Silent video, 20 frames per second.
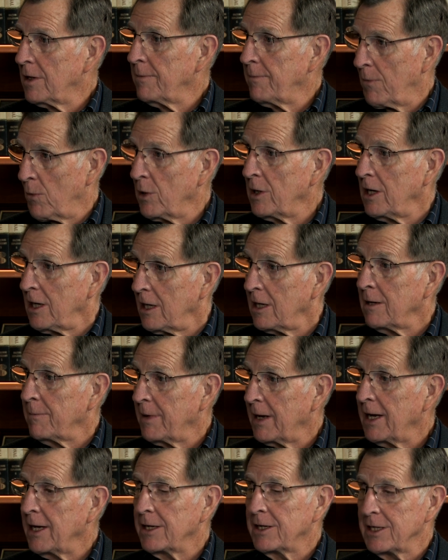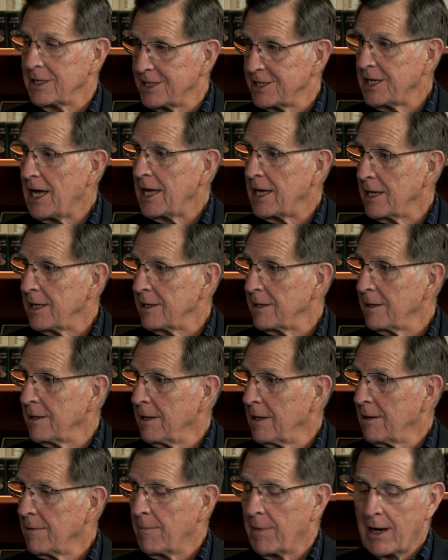we need to begin to say it
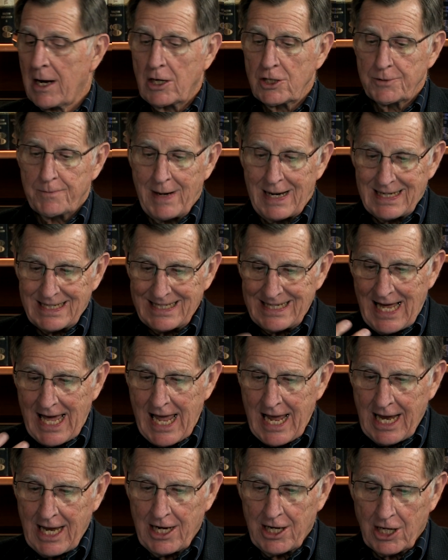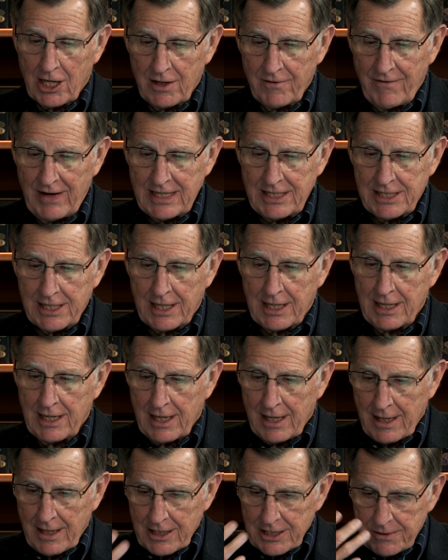mm-hmm. because by saying it and confessing it,
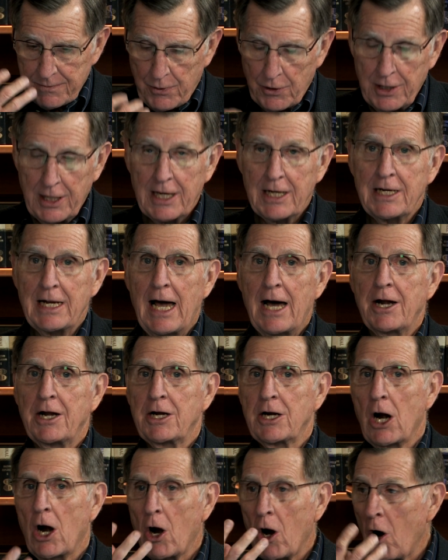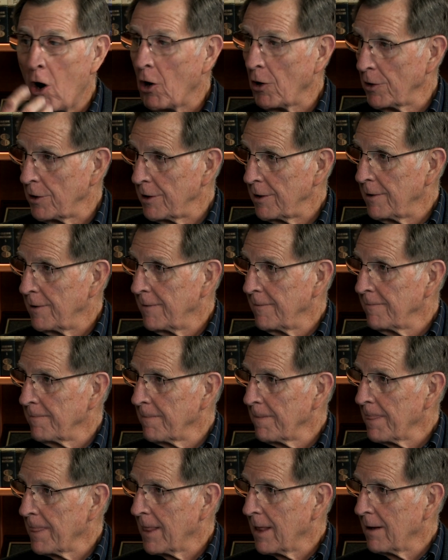it's putting it down in our heart. That's
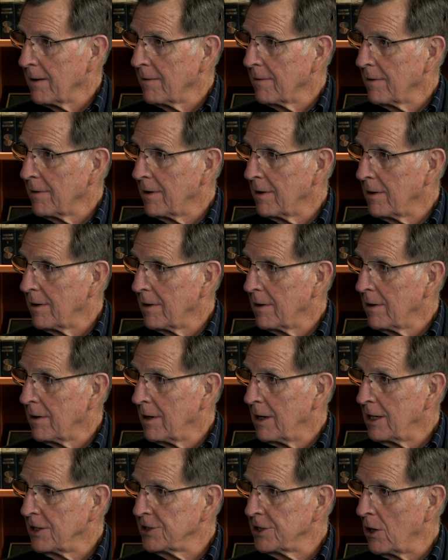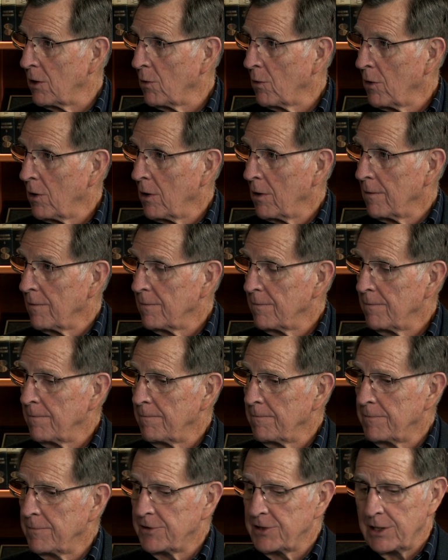right. And so,
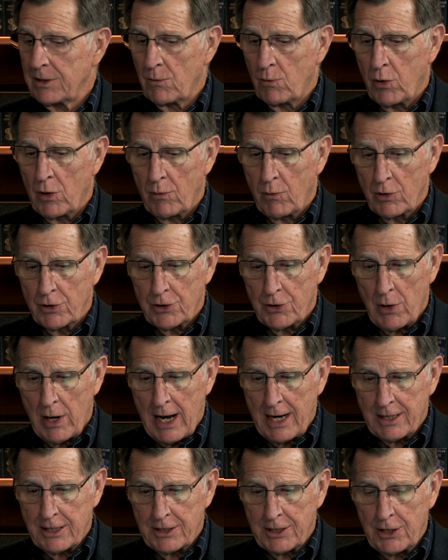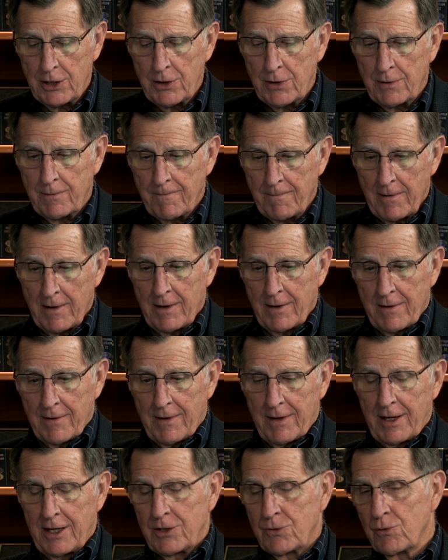see, what we're trying to do
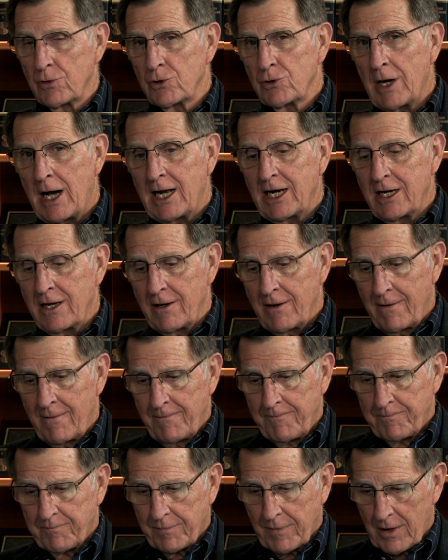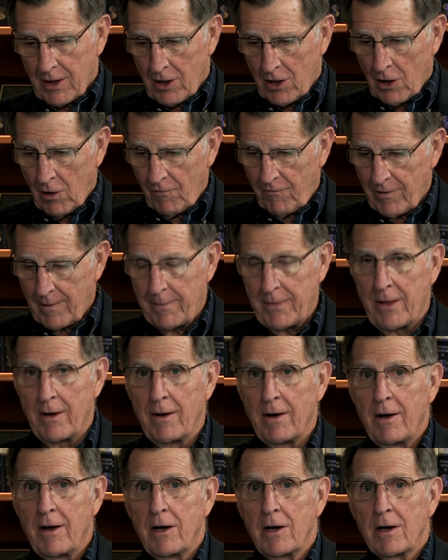is we're trying to go from the
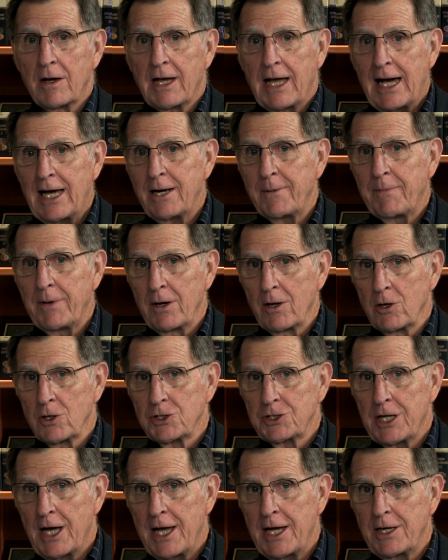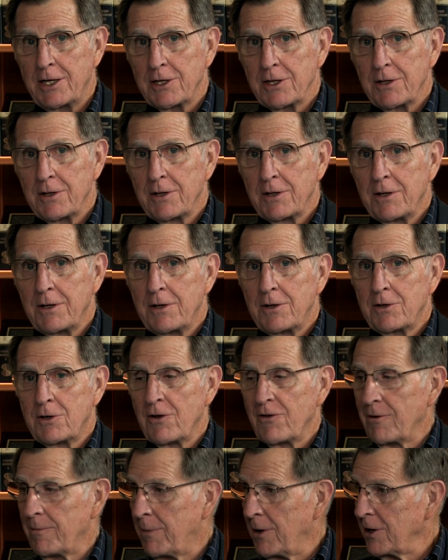caterpillar state to
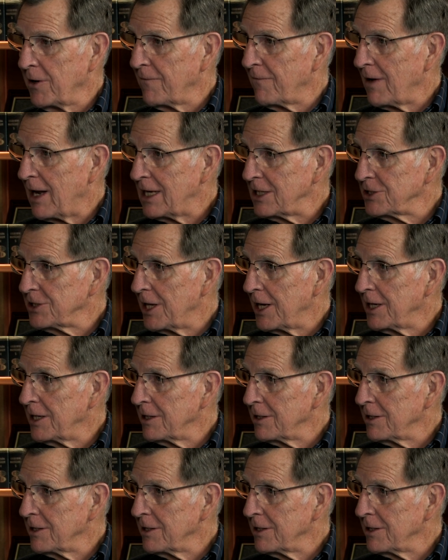the butterfly state.